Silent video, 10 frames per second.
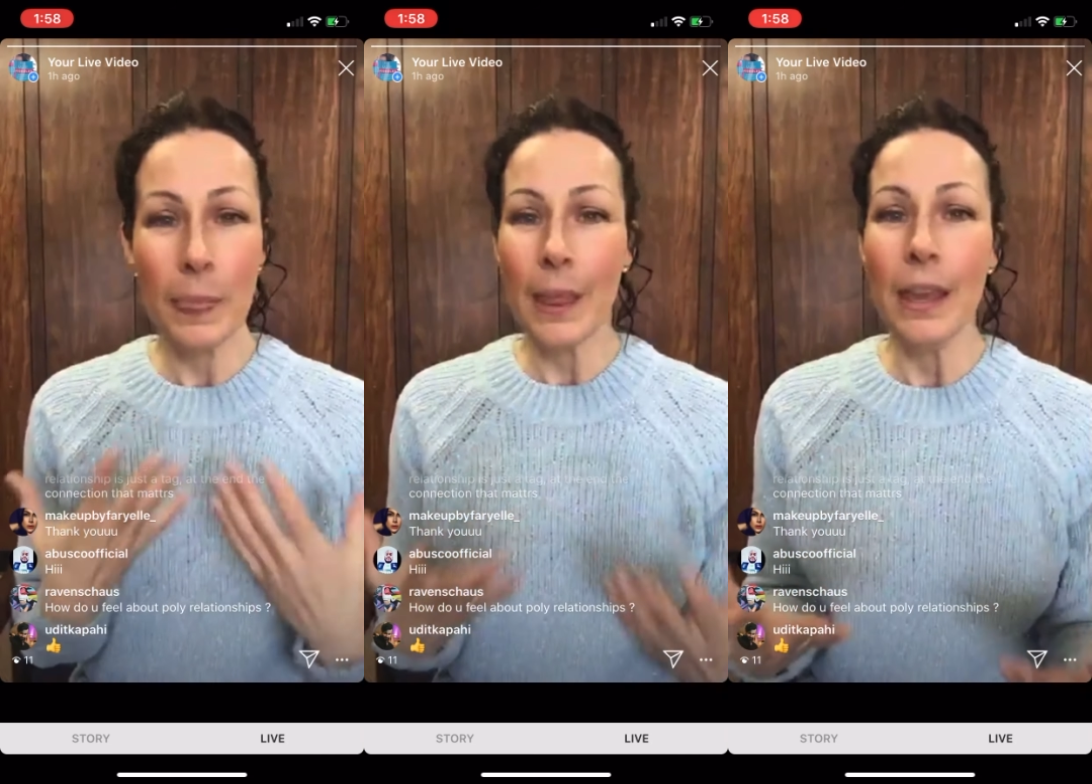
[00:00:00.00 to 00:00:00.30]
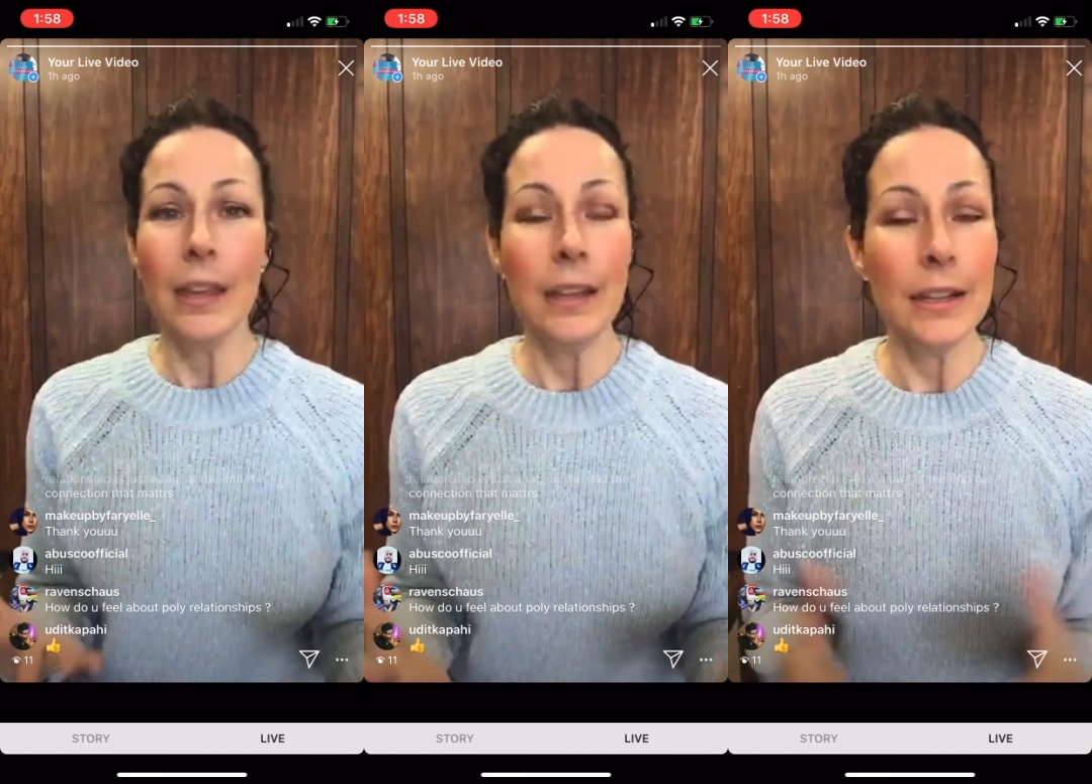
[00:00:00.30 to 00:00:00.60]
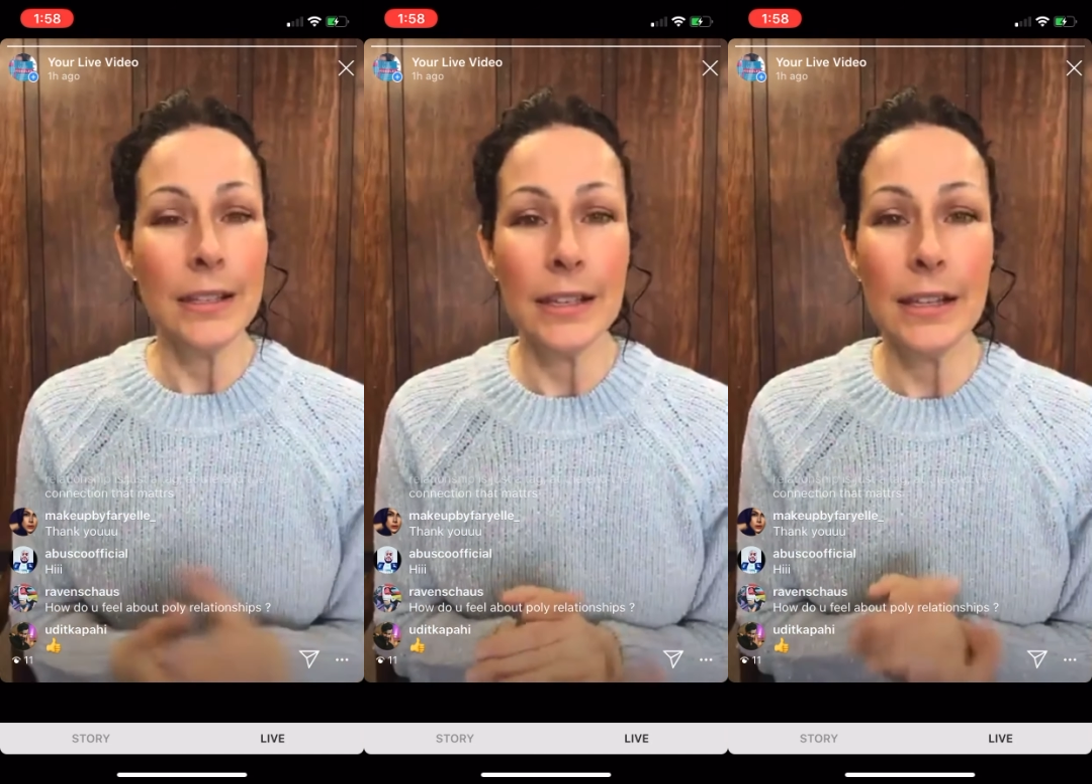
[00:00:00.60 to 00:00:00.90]

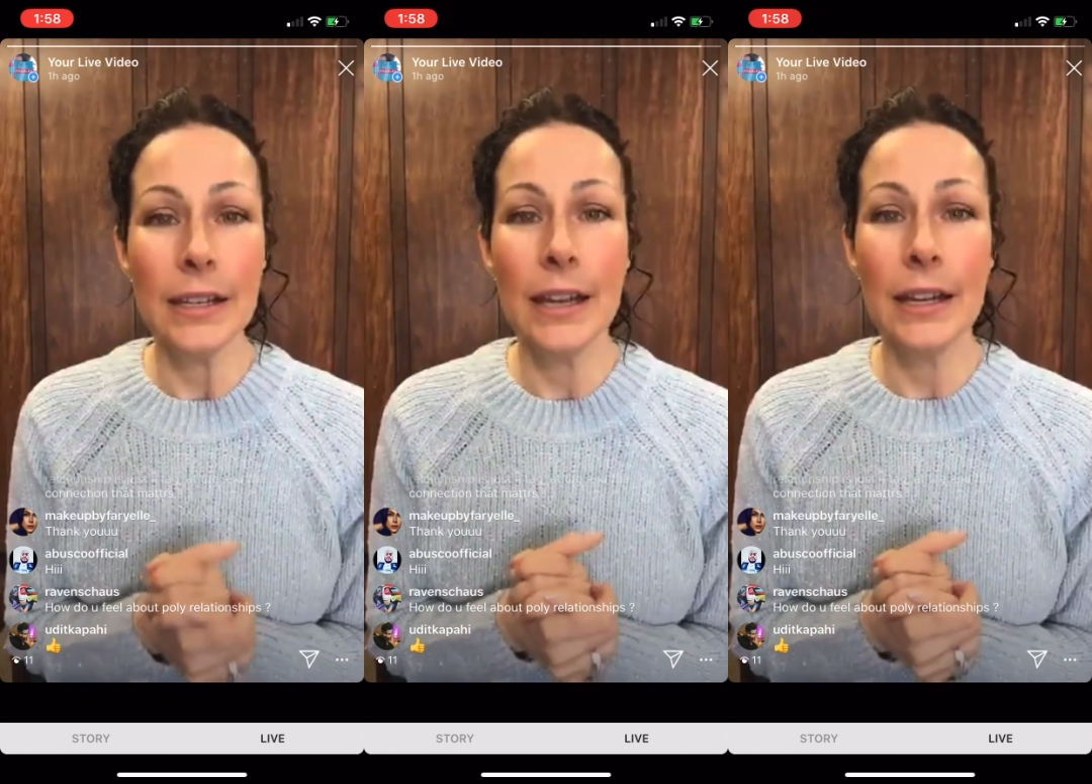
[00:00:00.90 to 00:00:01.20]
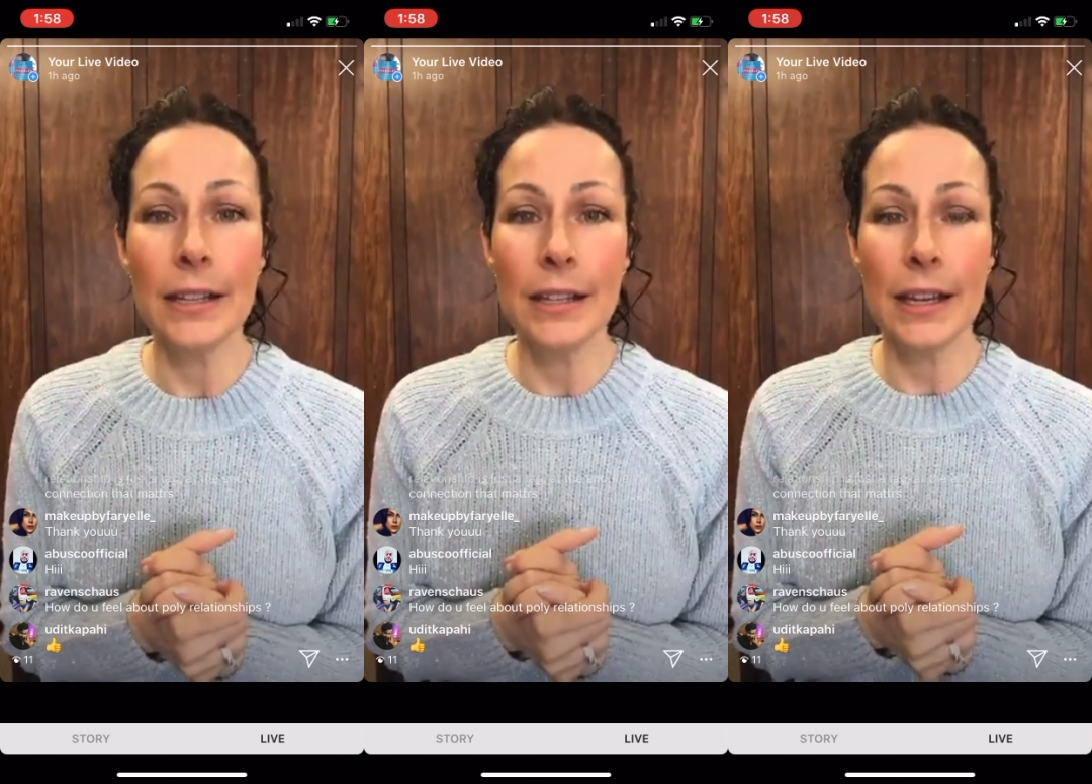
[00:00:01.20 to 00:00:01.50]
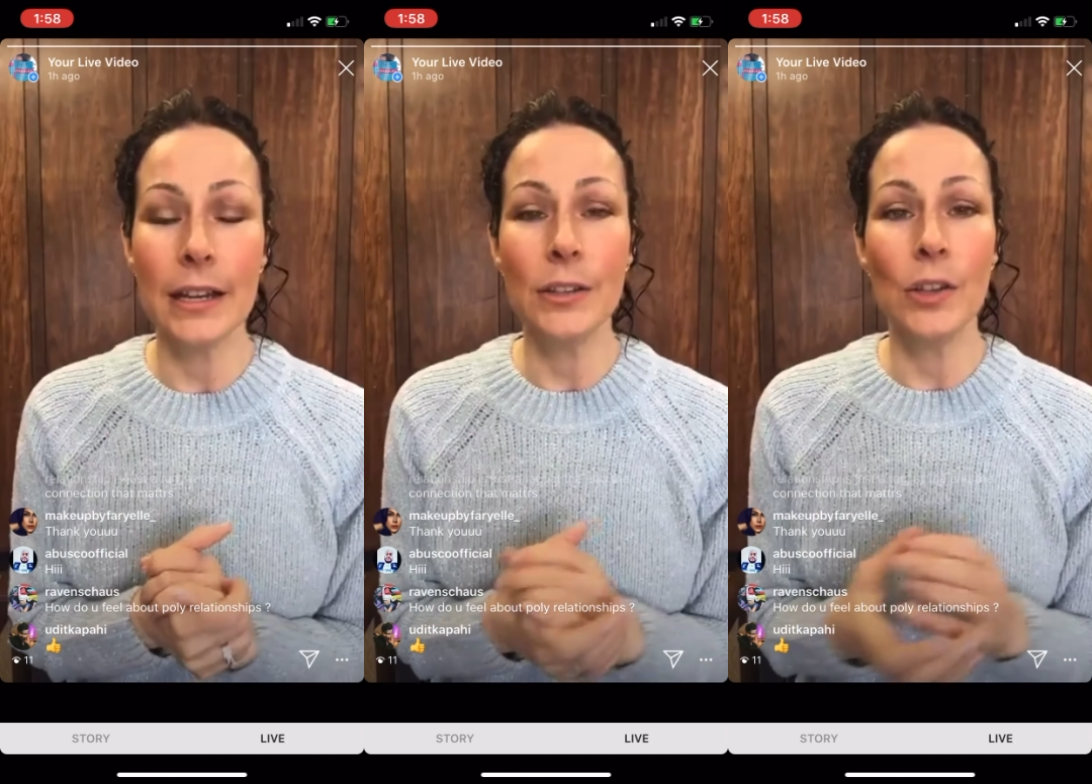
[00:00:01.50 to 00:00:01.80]
listen, it is
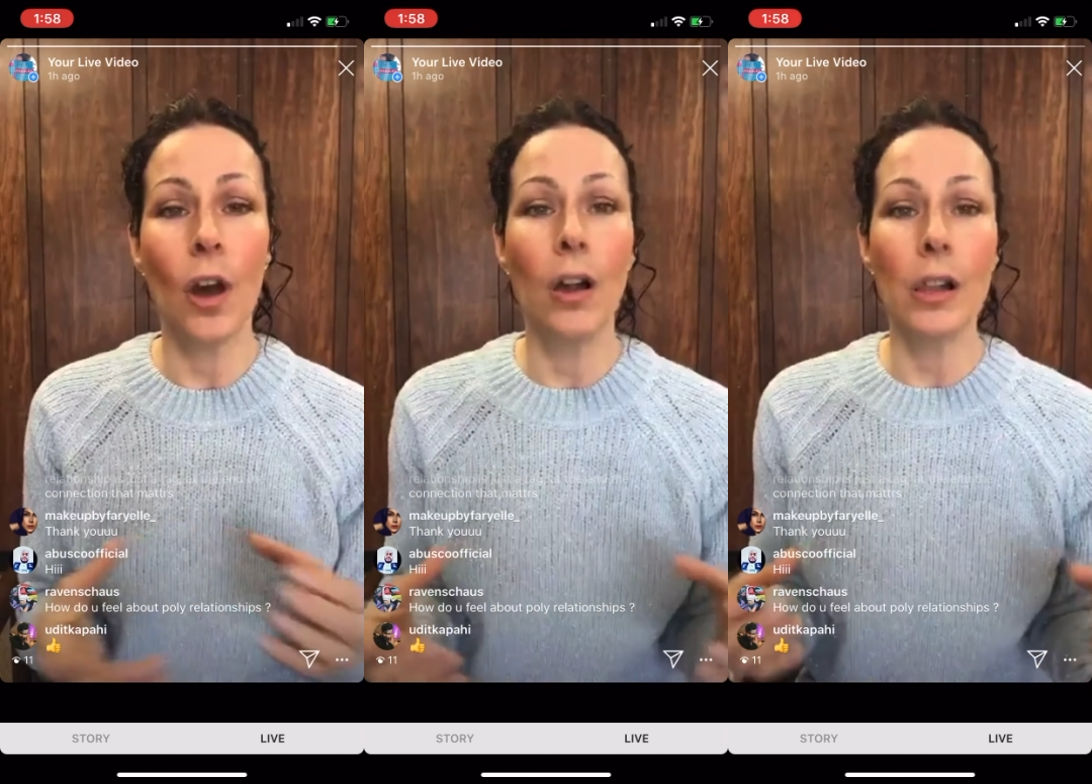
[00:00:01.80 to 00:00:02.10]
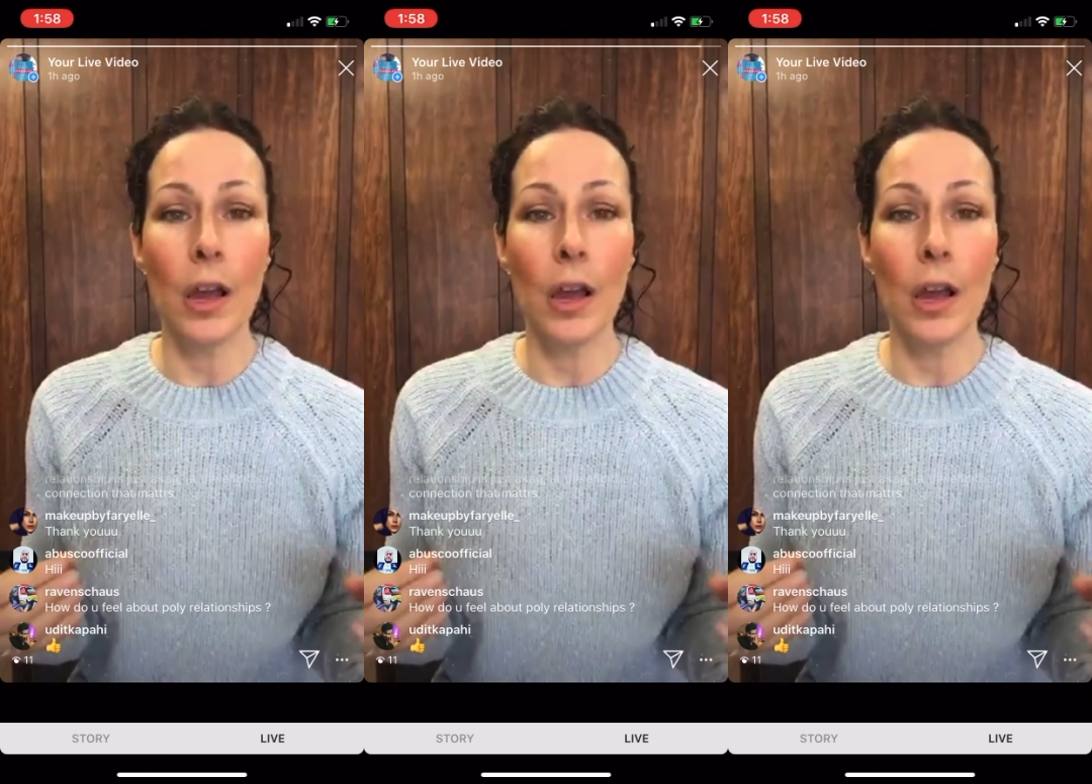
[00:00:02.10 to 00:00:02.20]
it is all